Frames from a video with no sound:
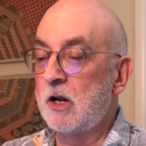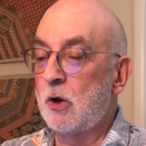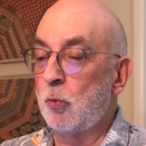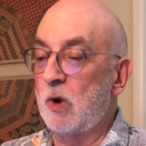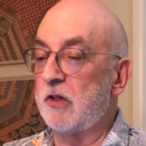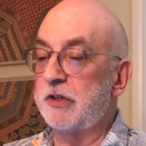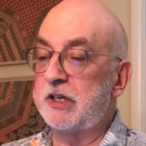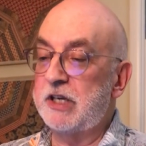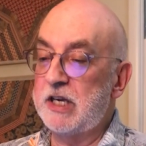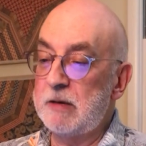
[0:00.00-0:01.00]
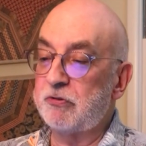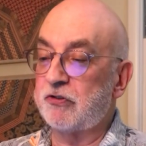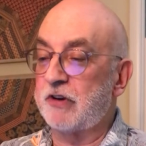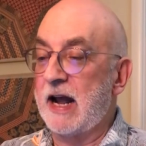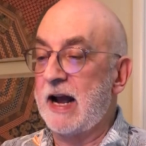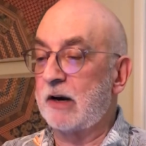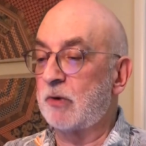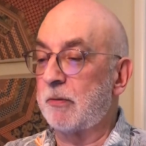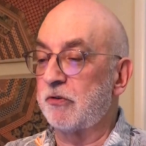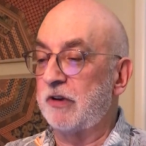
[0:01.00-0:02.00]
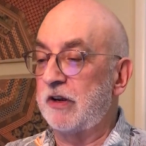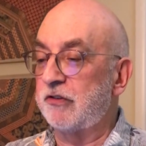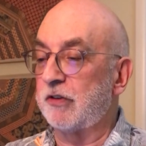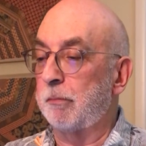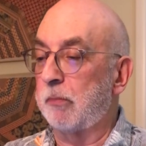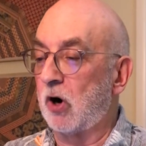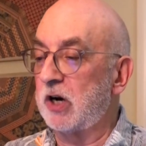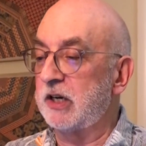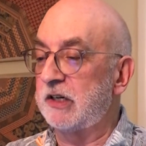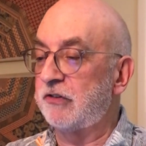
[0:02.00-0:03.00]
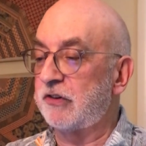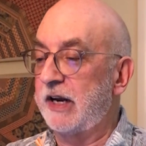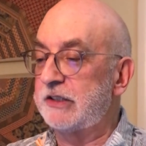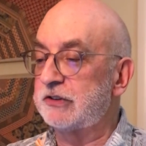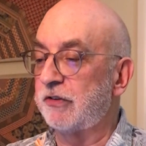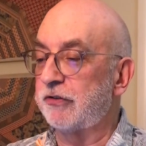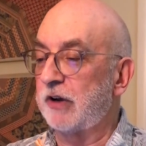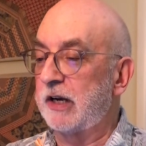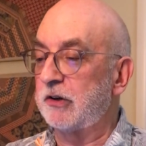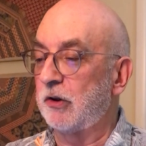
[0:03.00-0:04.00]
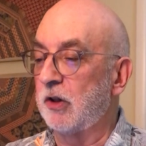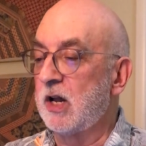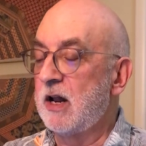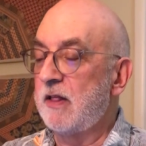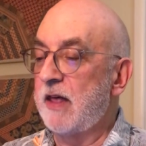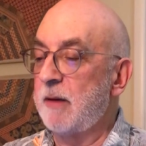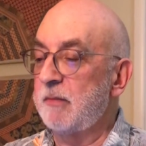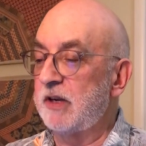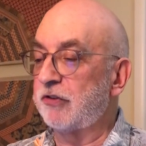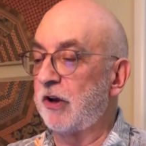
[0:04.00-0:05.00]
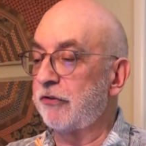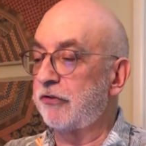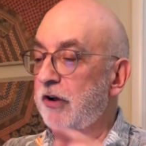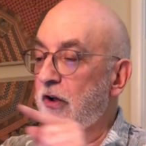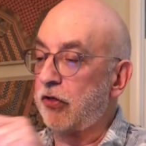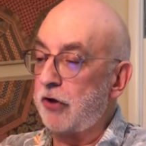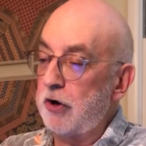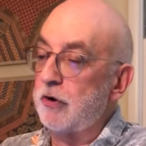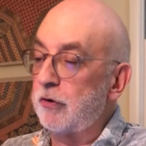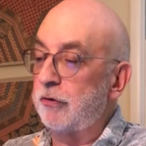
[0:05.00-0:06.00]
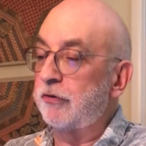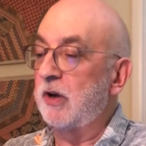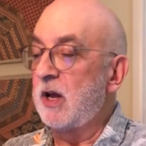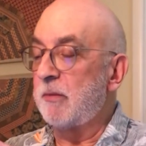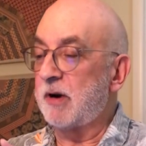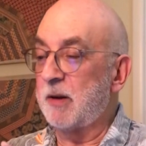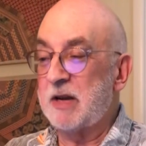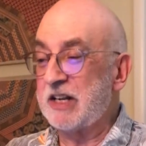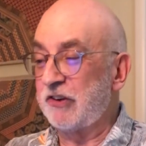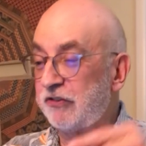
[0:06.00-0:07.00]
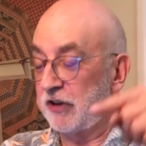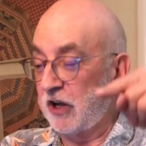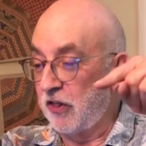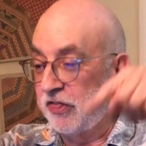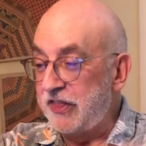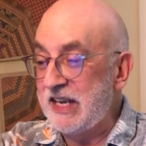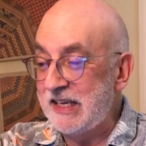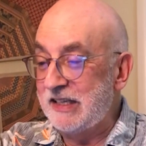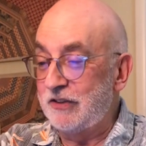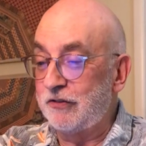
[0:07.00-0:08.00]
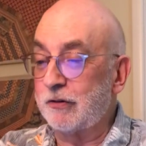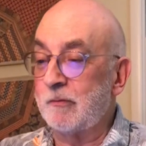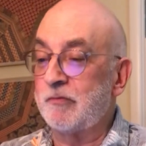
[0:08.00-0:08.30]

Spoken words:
Well, the keep stack represents the bargaining stage of the cycle. That means I'll sell those, but I'm not going to sell these.